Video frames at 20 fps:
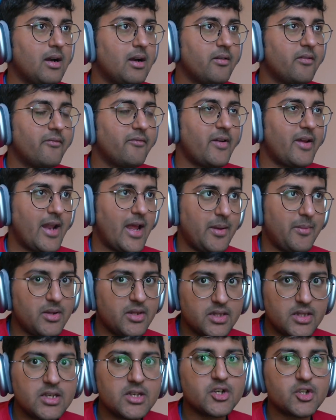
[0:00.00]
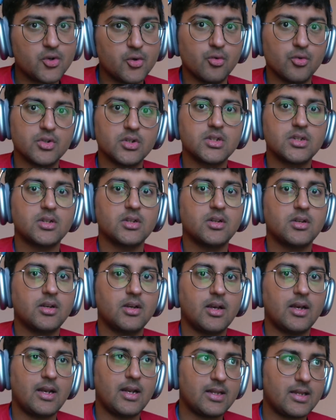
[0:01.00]
when I'm in these shoes
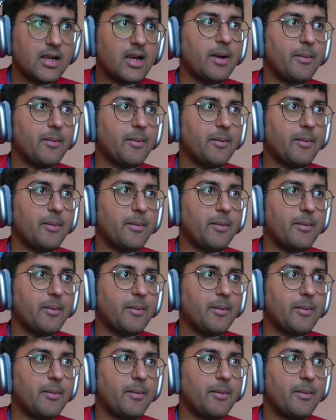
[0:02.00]
and I think